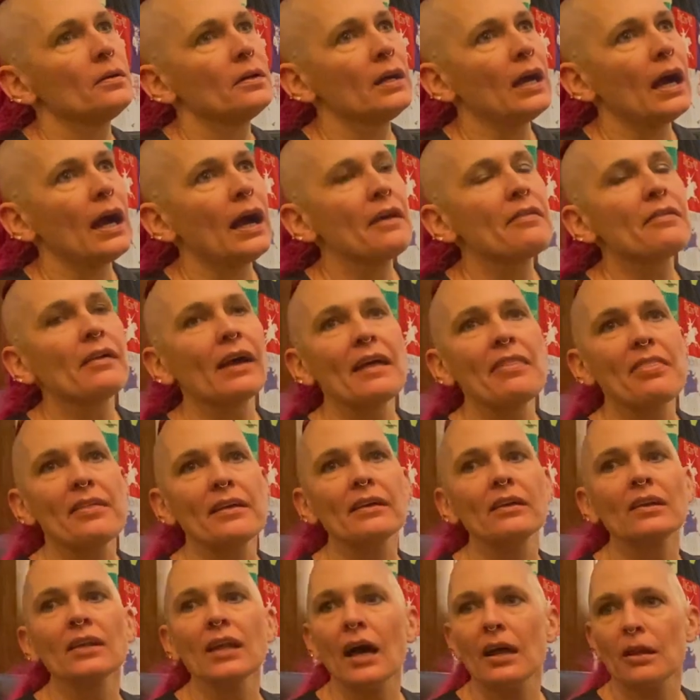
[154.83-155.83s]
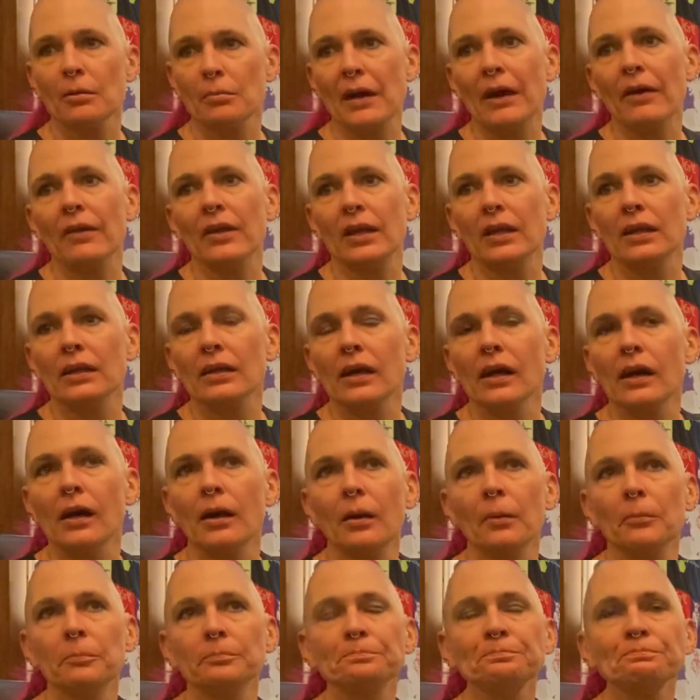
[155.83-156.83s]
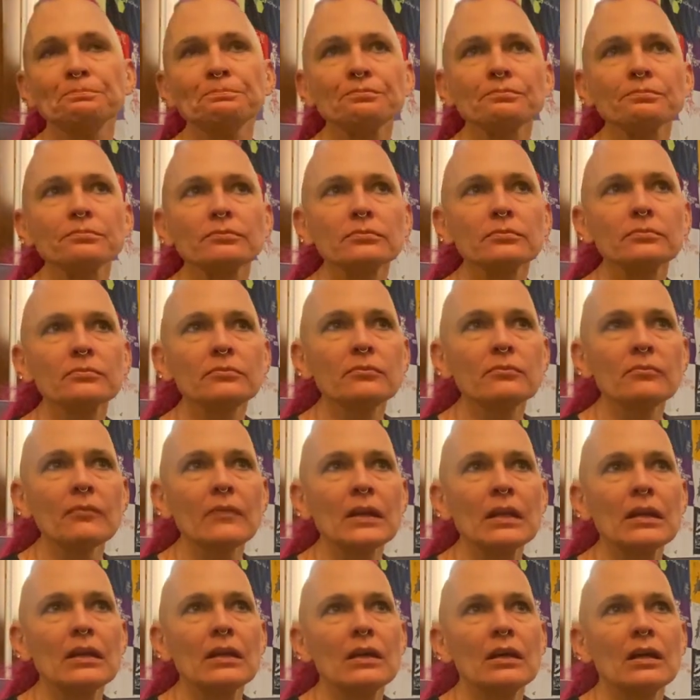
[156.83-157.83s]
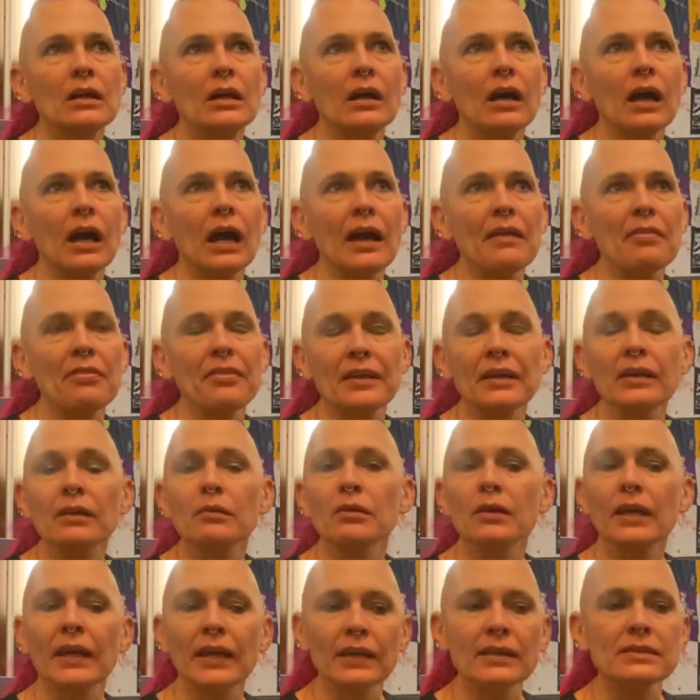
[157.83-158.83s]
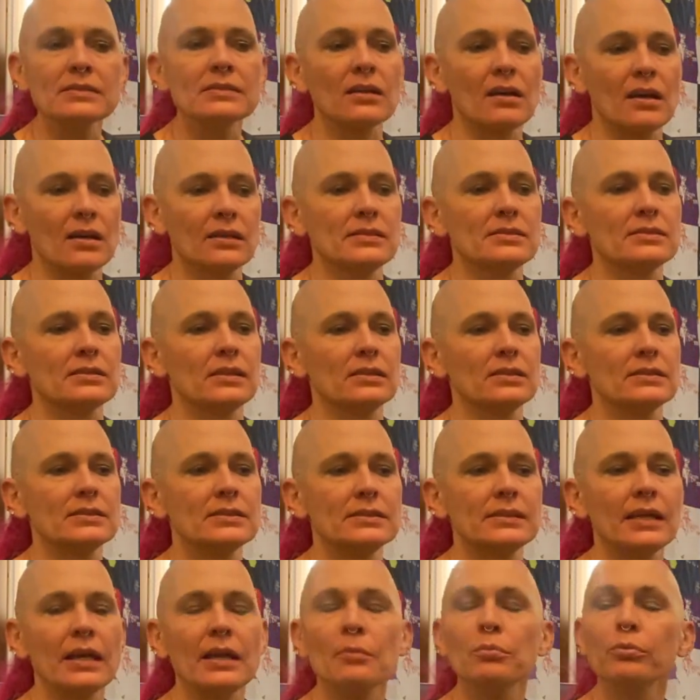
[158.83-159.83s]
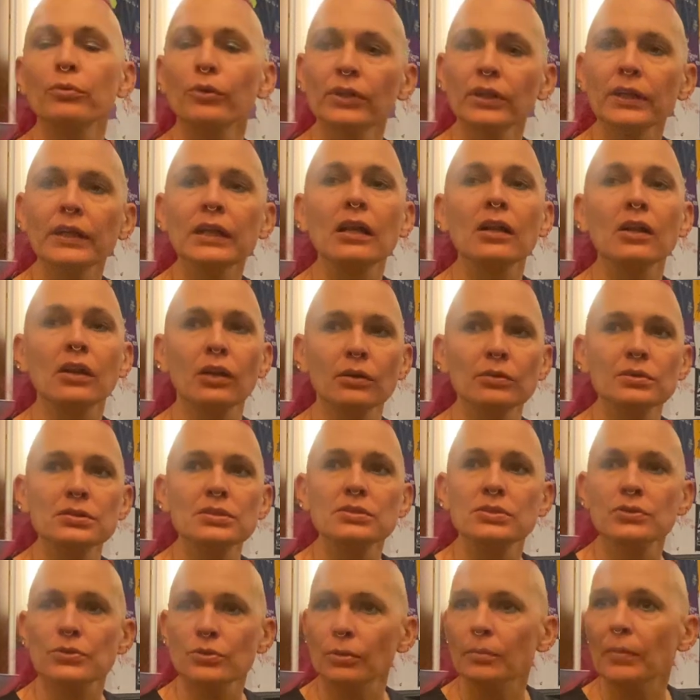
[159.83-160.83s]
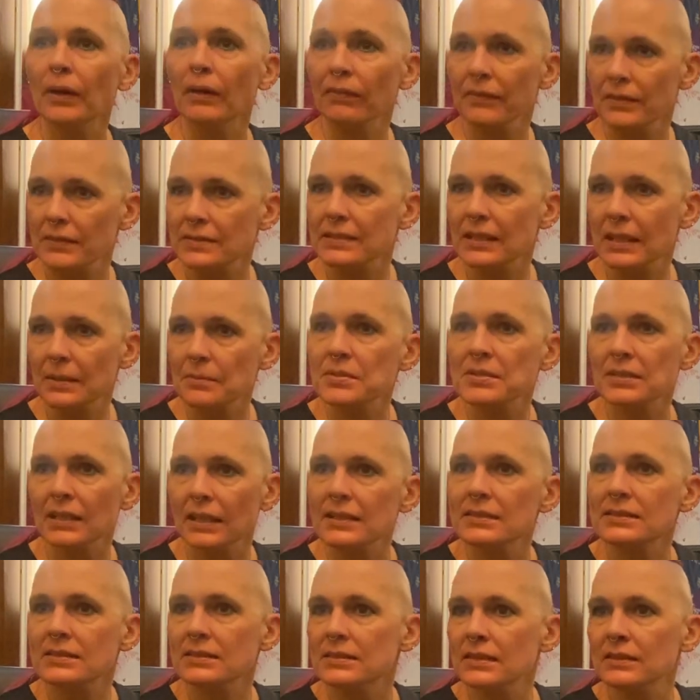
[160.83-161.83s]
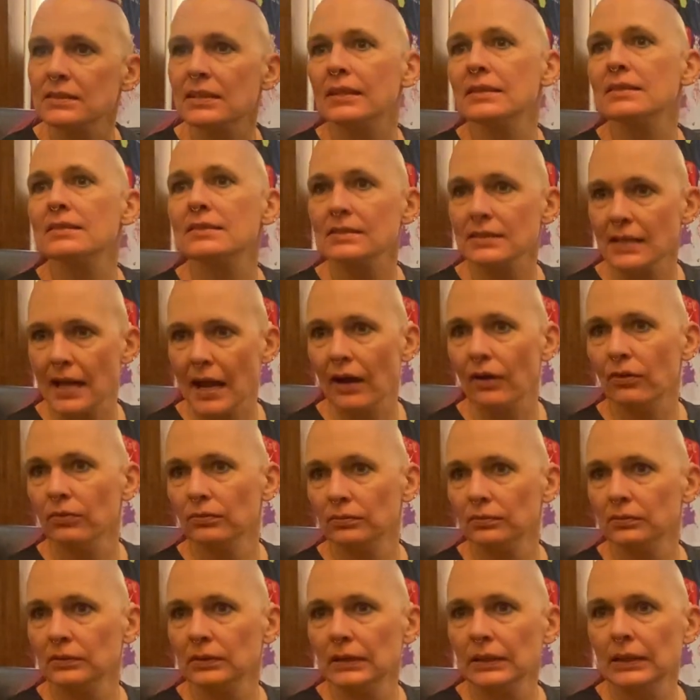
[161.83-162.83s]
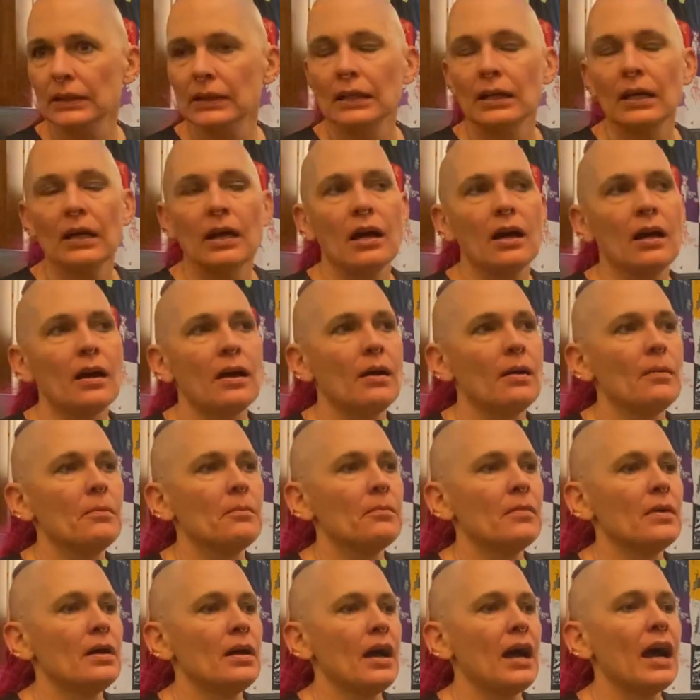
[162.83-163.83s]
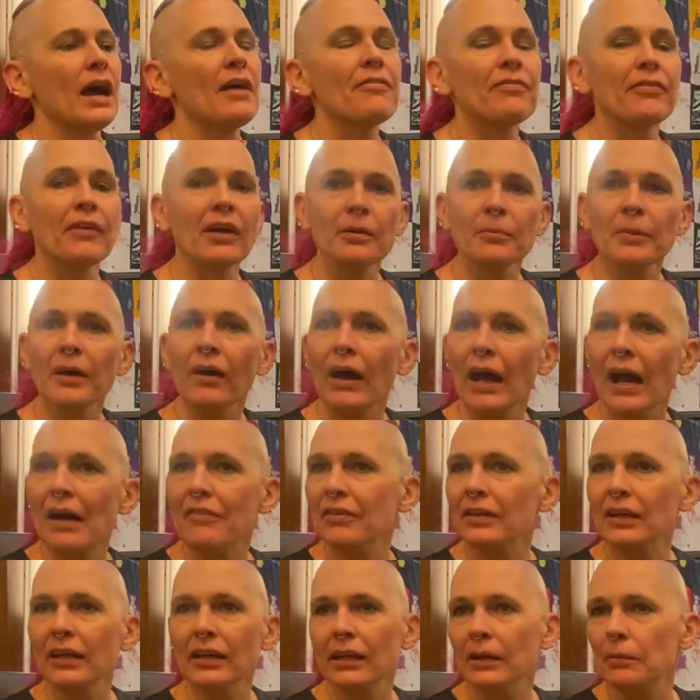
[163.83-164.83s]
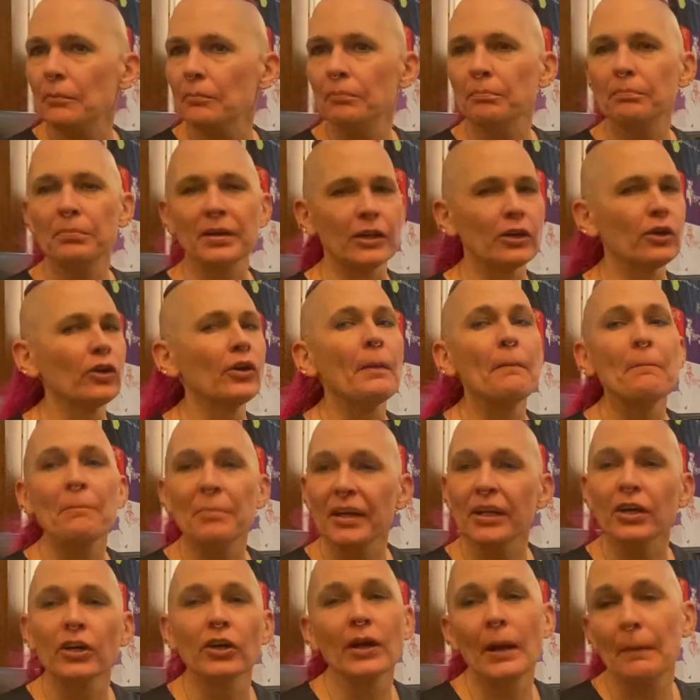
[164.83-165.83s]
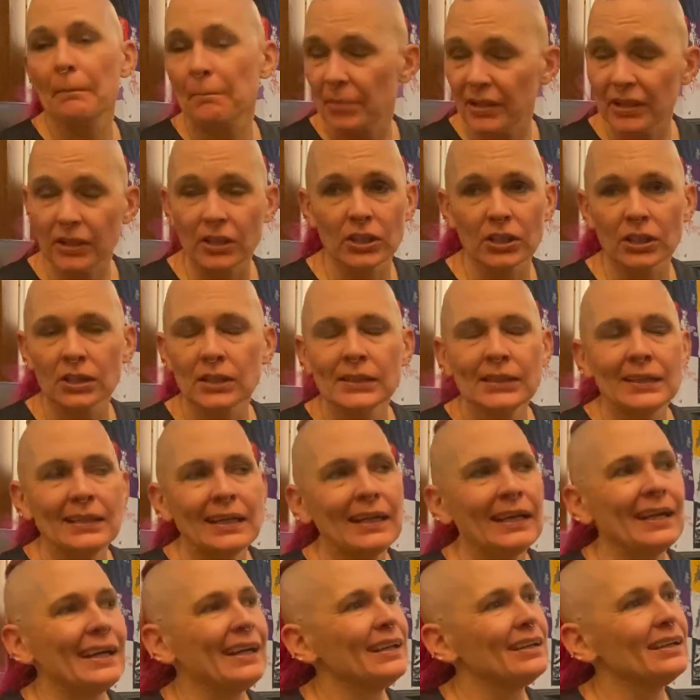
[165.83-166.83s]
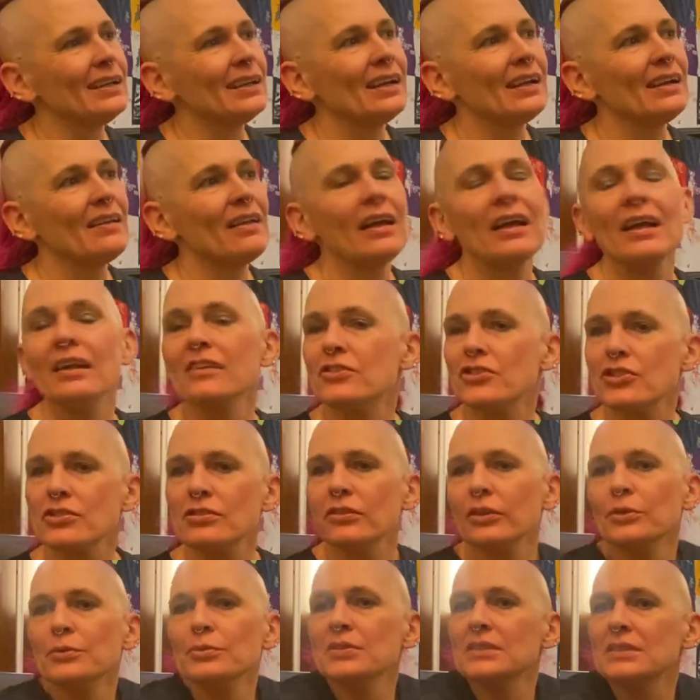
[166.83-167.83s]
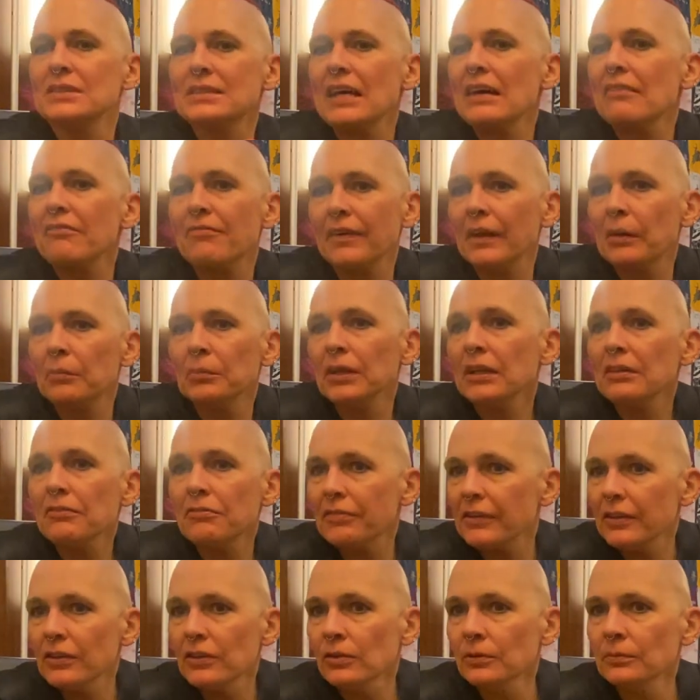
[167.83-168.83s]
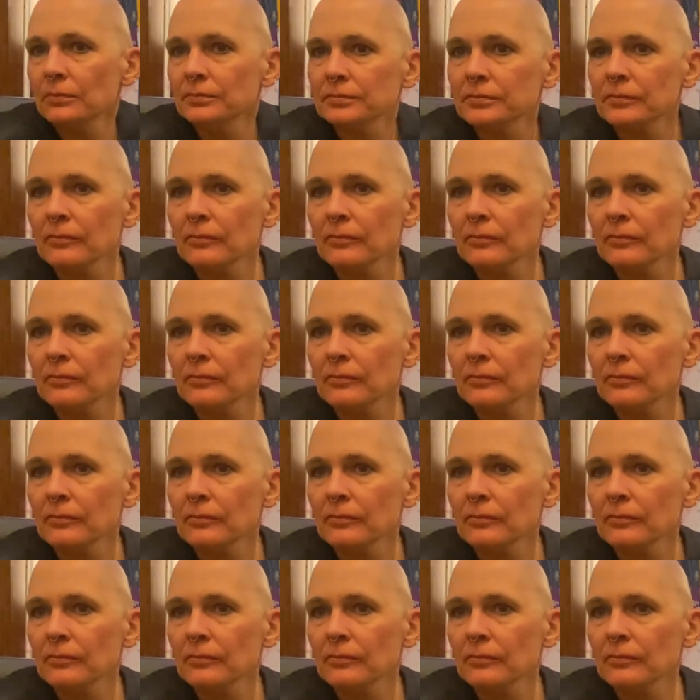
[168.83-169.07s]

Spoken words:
I think a lot about it. I think Genghis Khan is going to stay really close to about the same size as it is now. I've thought about having it get bigger and bigger and bigger, and it just loses that family feel.